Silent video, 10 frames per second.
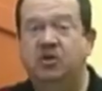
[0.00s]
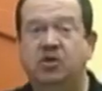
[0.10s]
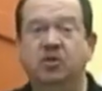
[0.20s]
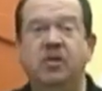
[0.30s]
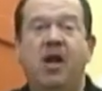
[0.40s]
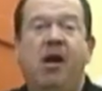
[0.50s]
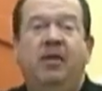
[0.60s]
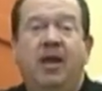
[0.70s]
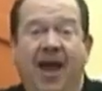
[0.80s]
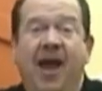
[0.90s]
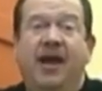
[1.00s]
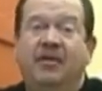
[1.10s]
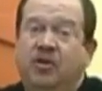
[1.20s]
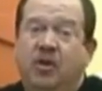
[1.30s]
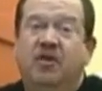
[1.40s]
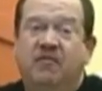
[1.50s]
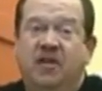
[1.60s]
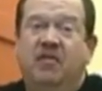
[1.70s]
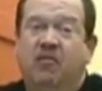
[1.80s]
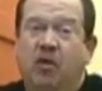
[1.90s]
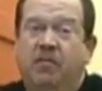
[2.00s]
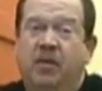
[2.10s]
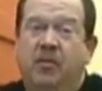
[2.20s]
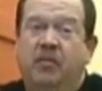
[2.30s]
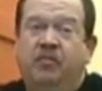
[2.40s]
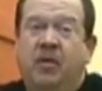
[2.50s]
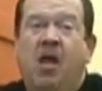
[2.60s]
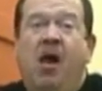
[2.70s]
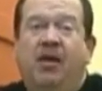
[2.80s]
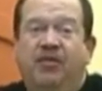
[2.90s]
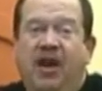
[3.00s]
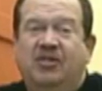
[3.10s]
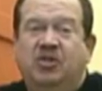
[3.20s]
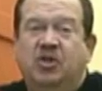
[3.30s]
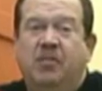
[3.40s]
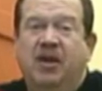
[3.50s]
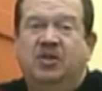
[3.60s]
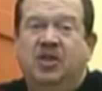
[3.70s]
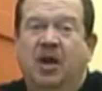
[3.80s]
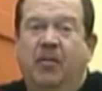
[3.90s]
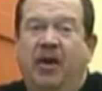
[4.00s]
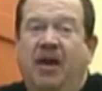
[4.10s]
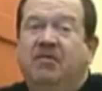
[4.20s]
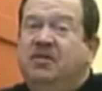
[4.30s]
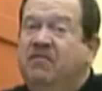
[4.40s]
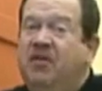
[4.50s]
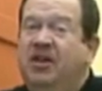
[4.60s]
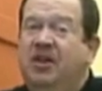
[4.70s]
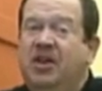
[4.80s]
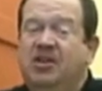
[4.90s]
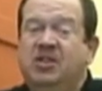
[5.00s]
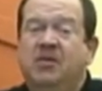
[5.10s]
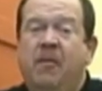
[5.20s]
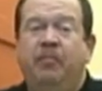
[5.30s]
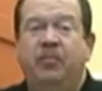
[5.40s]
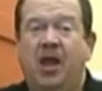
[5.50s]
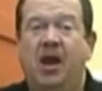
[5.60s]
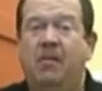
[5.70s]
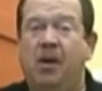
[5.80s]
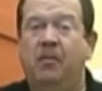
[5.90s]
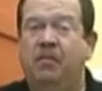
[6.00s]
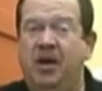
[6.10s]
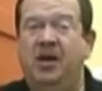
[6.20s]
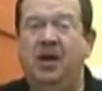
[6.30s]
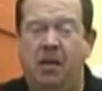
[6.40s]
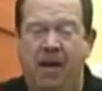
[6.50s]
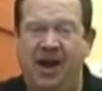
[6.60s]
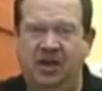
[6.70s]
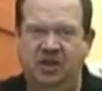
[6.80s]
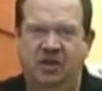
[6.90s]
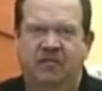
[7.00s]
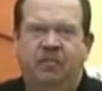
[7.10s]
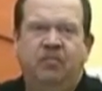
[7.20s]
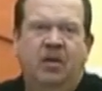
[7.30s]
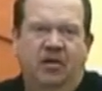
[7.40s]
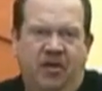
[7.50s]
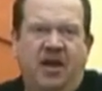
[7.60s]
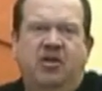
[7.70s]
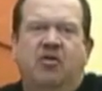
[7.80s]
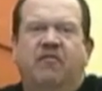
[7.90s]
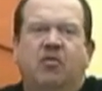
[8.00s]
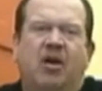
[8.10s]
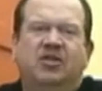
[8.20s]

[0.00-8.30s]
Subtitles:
excuse me, and you can feed 4 people. That's a tremendous thing about having some fun in the kitchen and about being imaginative. Thank you for